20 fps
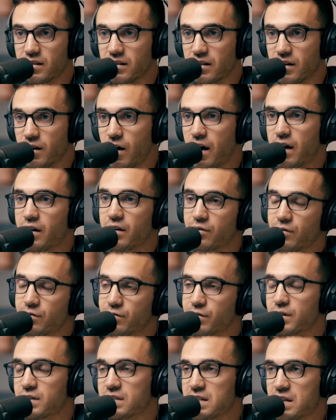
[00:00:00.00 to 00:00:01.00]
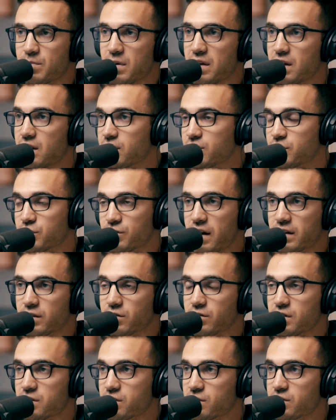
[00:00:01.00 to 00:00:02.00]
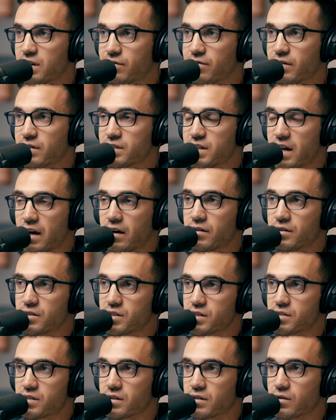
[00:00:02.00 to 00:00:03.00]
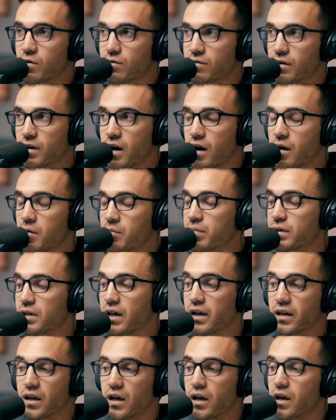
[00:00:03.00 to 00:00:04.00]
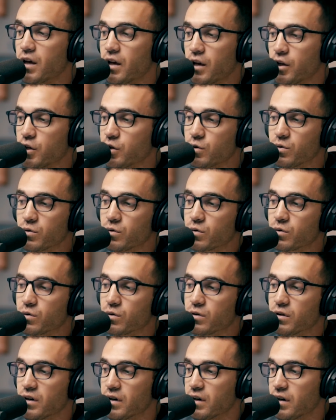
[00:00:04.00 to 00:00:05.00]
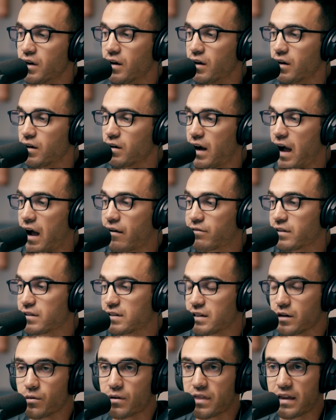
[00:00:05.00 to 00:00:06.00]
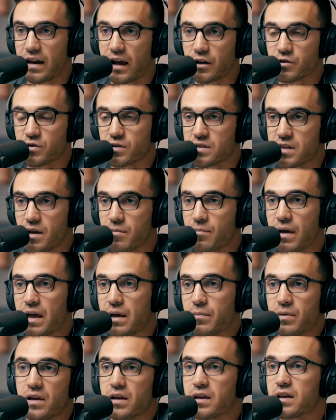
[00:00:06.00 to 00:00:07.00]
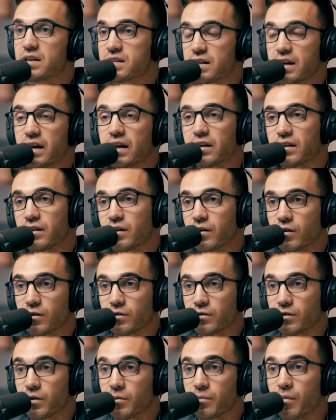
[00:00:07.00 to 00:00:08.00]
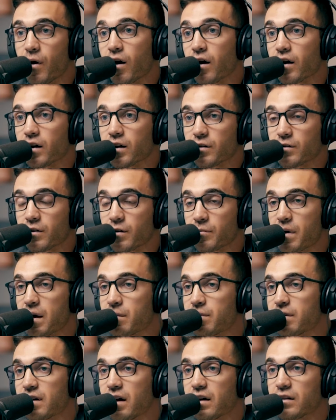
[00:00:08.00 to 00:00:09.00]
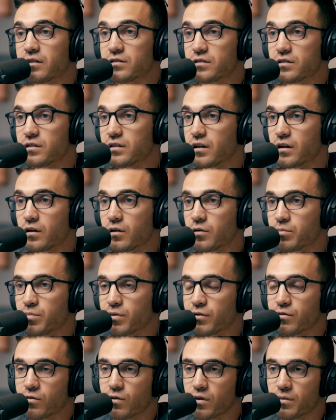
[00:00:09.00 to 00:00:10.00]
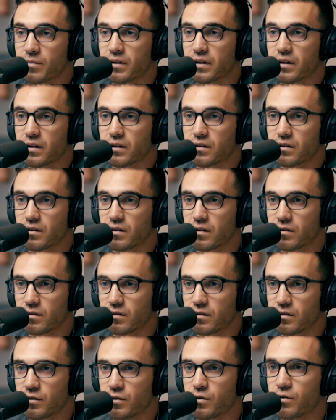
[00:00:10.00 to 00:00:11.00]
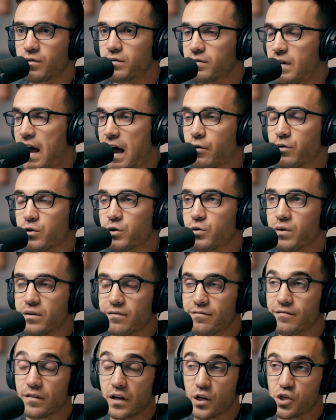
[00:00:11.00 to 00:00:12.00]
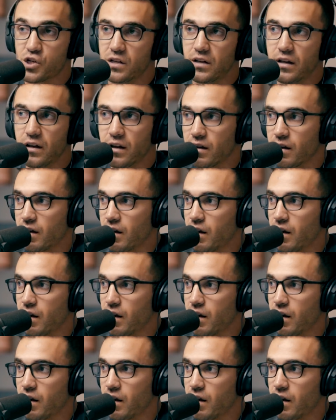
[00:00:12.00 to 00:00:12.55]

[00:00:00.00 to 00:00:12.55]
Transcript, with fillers: you know, I, yeah. for a DP or director, these are different challenges to overcome. But like you have to deal with an actress that maybe isn't hitting her, their mark or they're maybe not, you know, performing in, in yeah. the, how you envision it.